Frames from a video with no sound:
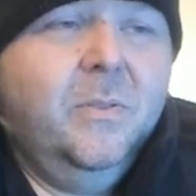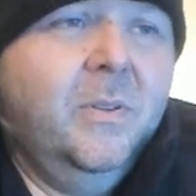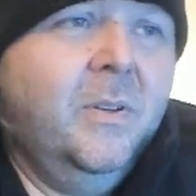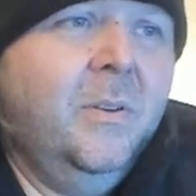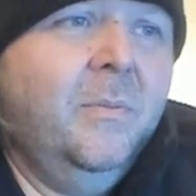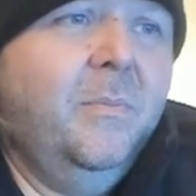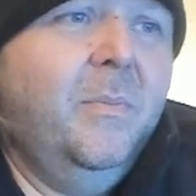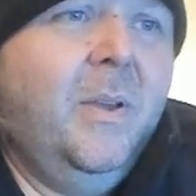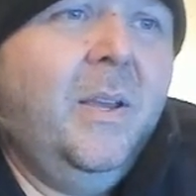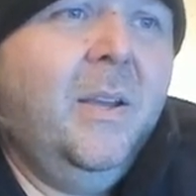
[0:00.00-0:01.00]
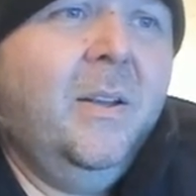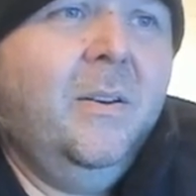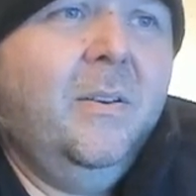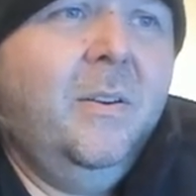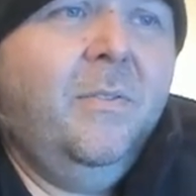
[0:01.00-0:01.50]
um, and
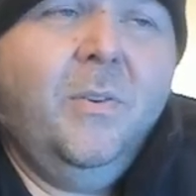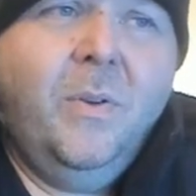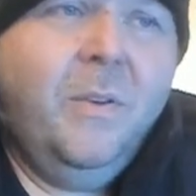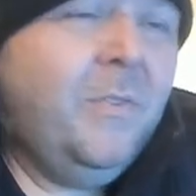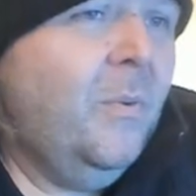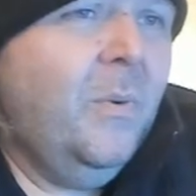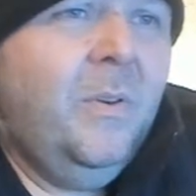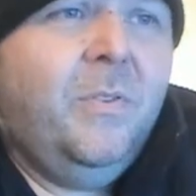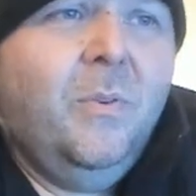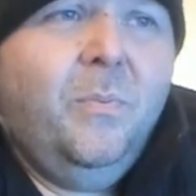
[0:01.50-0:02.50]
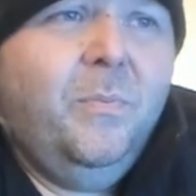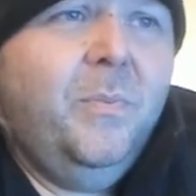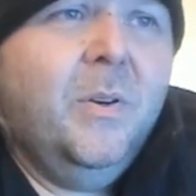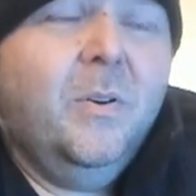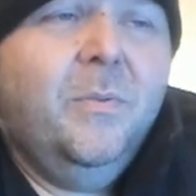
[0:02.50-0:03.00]
if you if you if you you know,